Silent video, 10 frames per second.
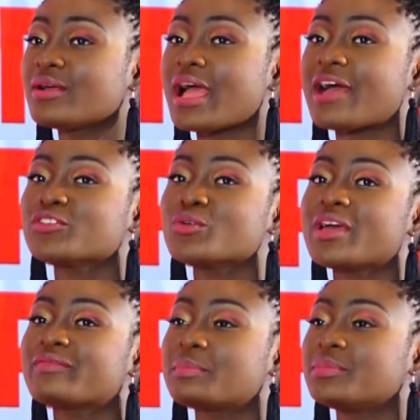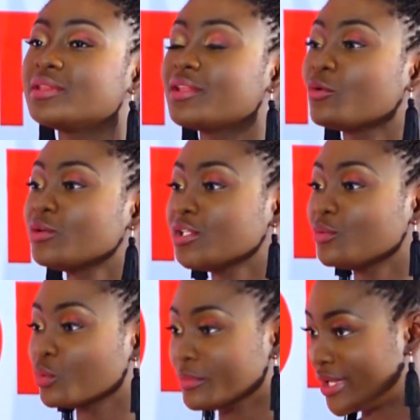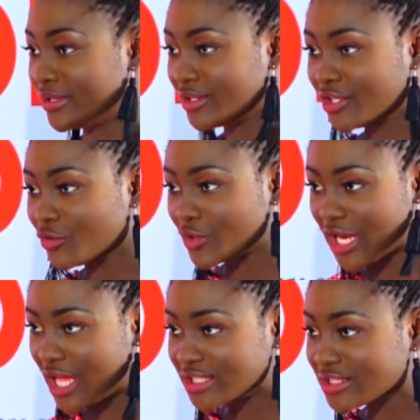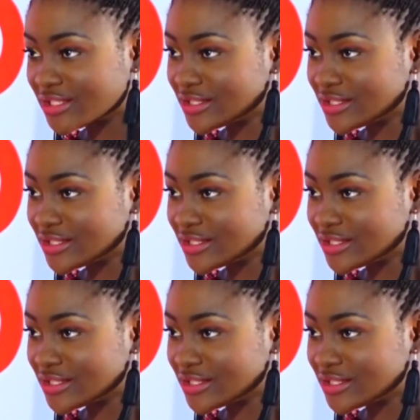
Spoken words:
have you ever been the only woman in your class?